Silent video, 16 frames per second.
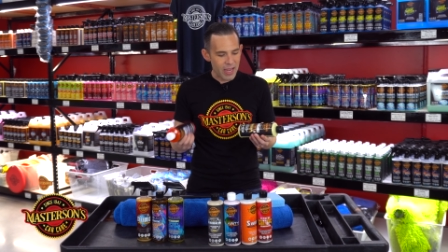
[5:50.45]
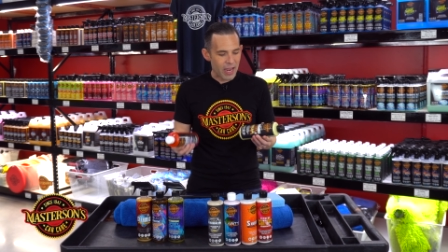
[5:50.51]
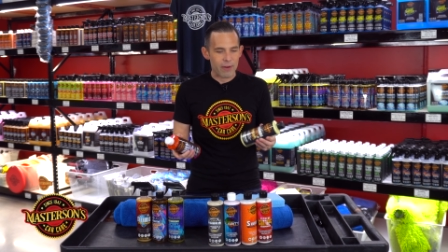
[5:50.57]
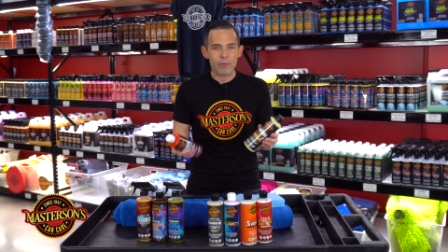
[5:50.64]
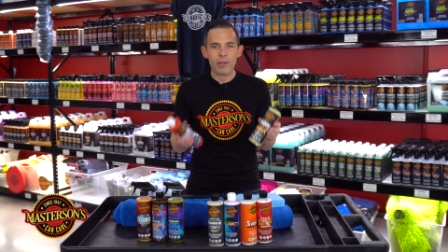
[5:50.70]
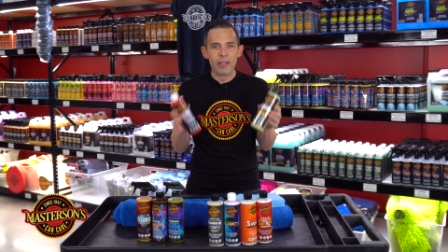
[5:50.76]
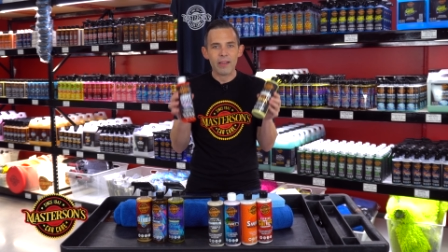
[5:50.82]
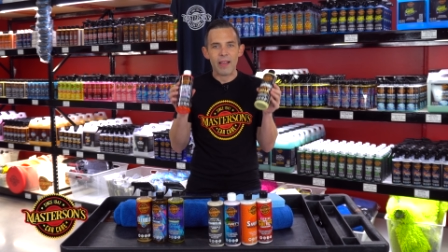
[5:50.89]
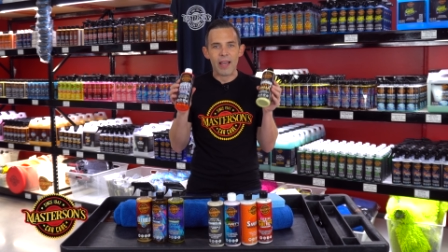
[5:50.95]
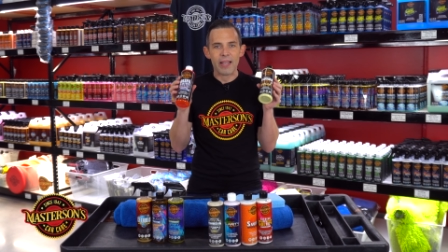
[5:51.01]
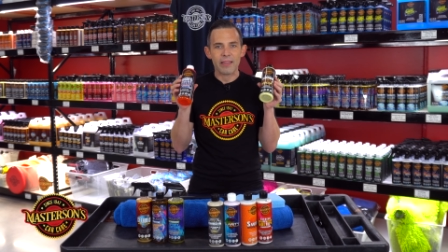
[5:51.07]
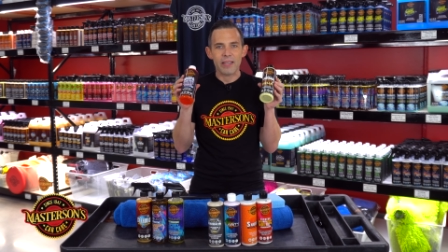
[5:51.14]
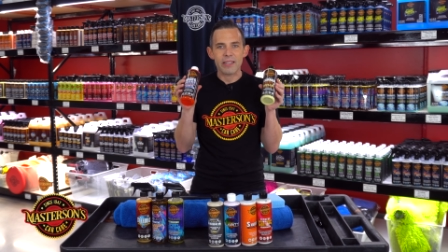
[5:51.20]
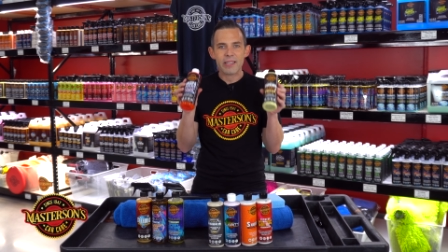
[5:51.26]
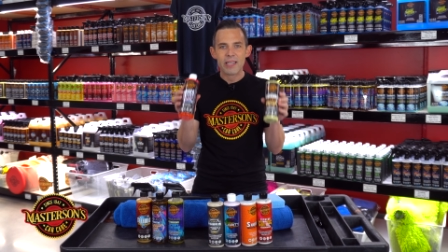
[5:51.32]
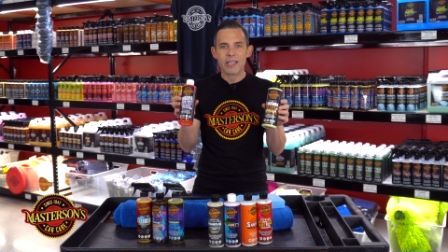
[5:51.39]
I really like
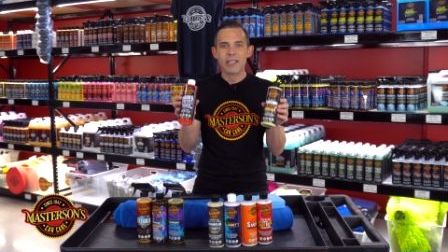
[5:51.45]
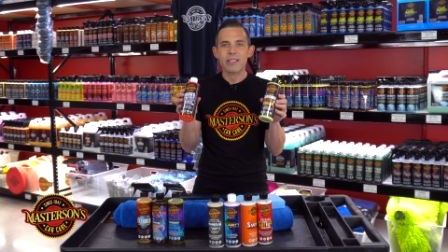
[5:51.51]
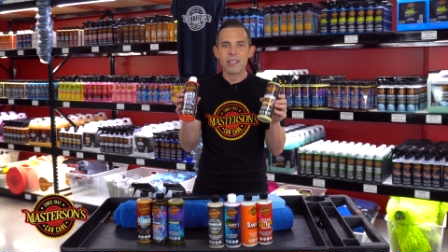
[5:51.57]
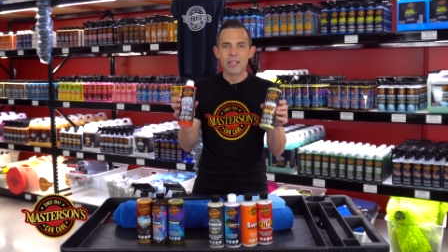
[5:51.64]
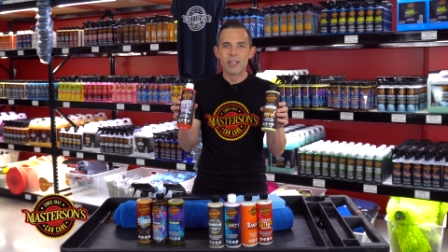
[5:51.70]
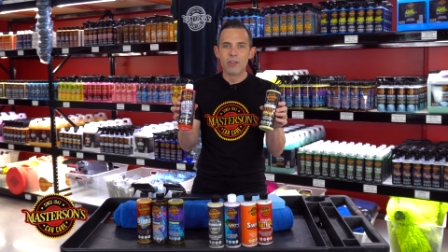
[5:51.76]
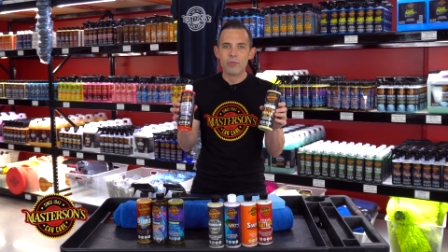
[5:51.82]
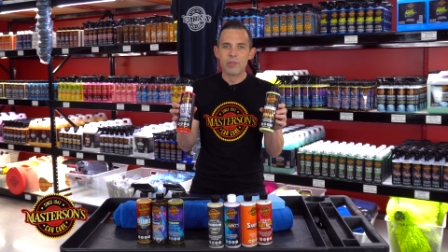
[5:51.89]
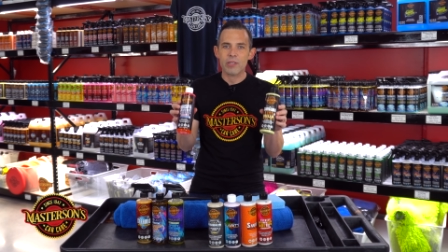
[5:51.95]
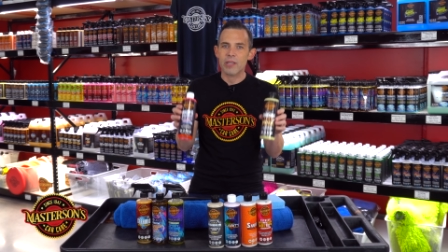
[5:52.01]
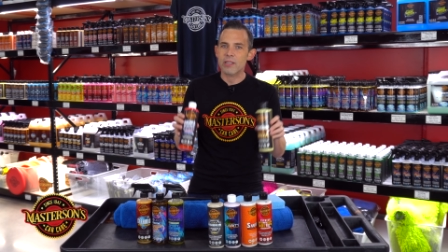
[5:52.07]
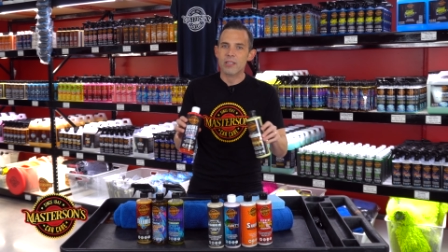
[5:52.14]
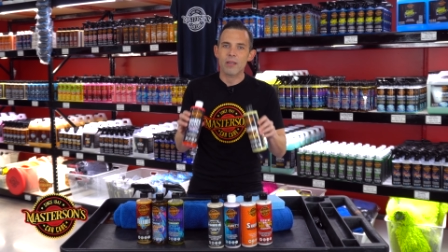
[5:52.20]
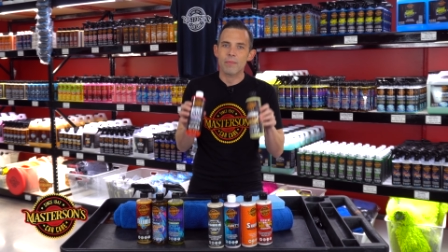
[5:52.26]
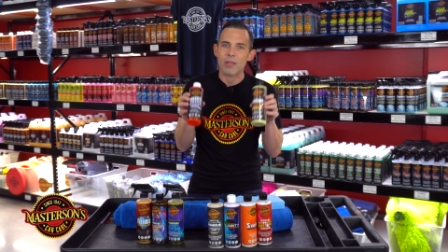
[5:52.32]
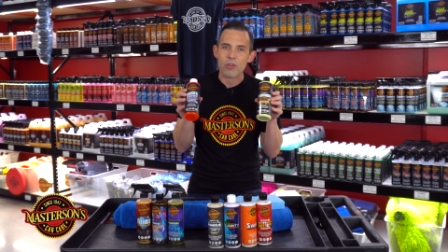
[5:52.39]
this easy to use
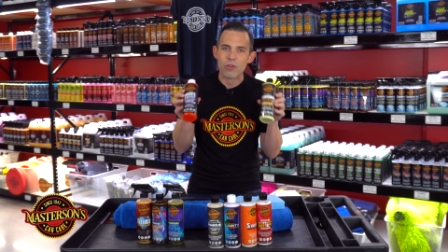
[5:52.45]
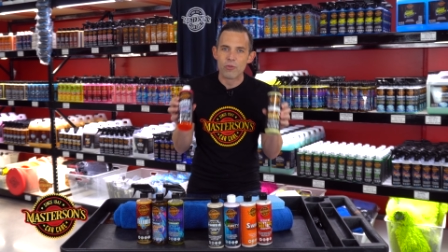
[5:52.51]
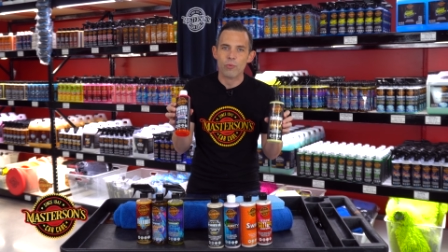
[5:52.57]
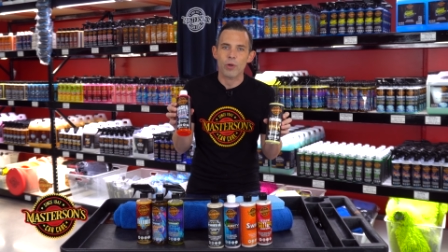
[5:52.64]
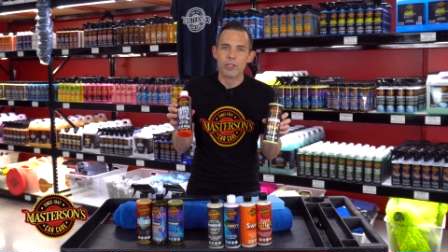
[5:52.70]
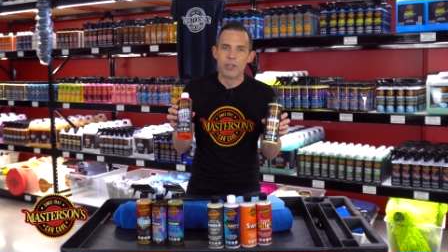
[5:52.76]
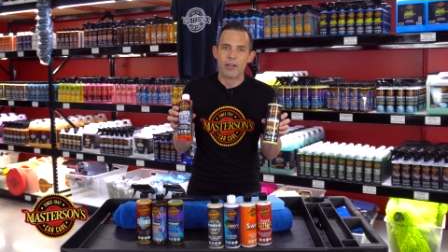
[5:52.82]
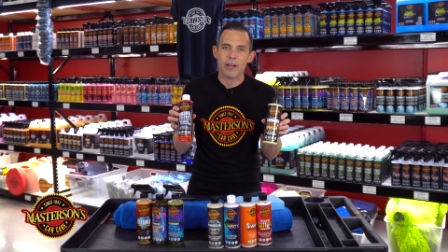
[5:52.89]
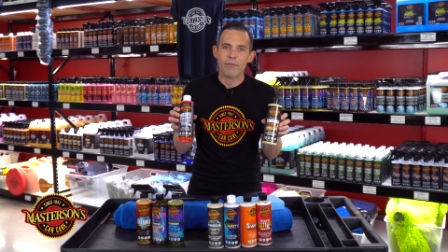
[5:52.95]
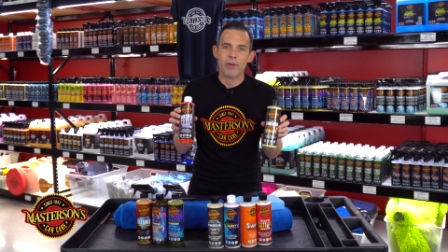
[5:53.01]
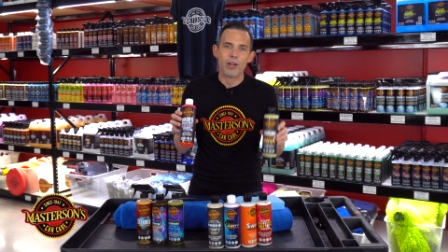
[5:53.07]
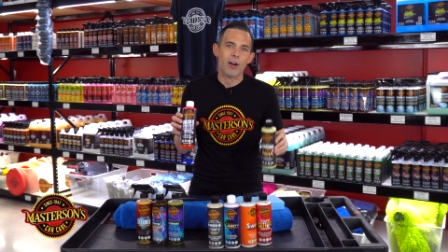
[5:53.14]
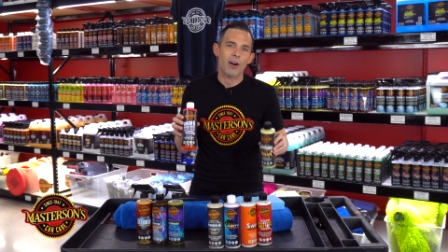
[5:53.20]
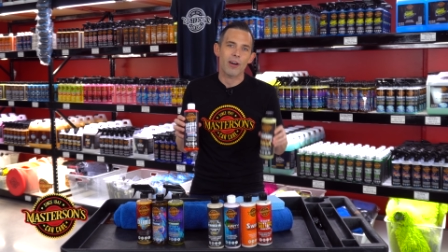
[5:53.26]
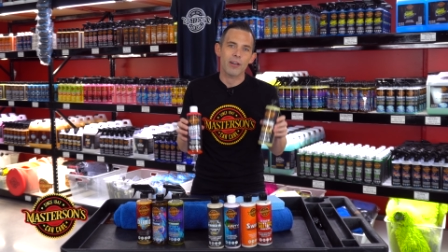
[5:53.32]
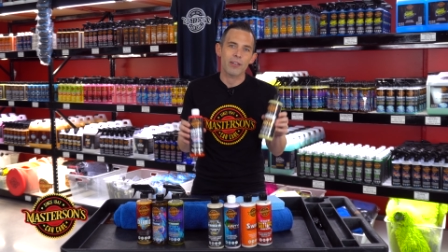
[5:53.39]
system that just works on every
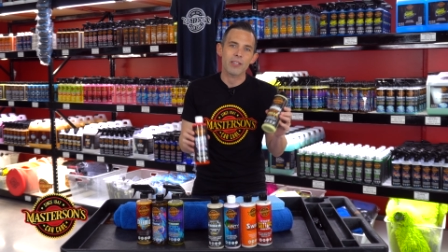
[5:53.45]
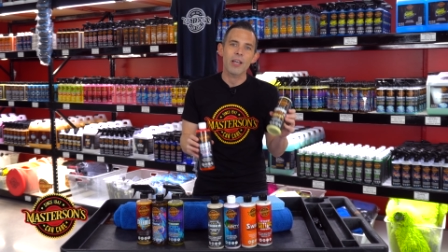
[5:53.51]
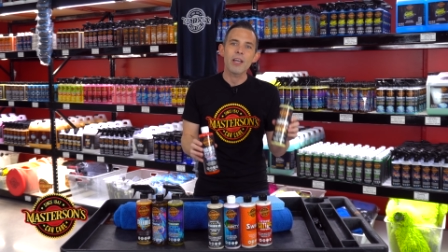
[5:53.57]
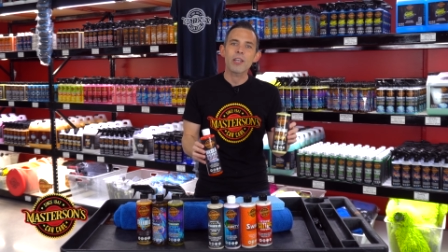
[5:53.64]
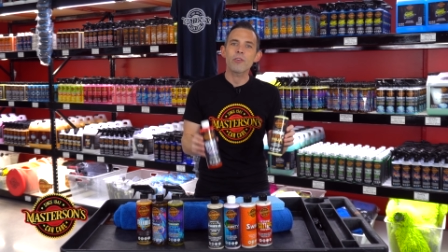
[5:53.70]
cars